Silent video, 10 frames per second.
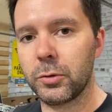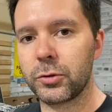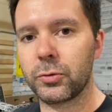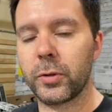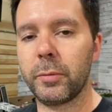
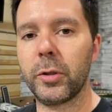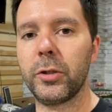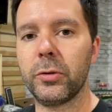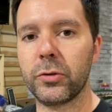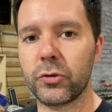so what I'm going to
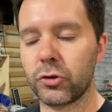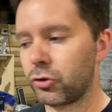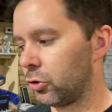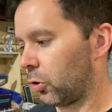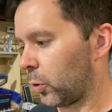do is just
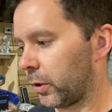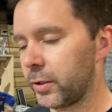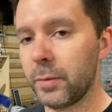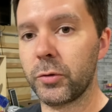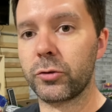show a quick
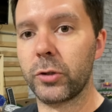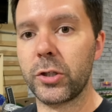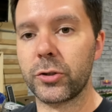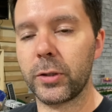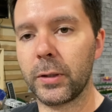
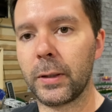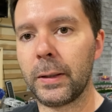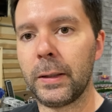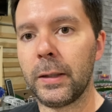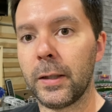demonstration
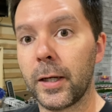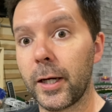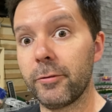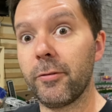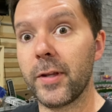
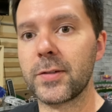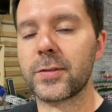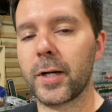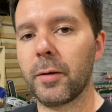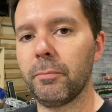of this
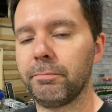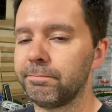setup.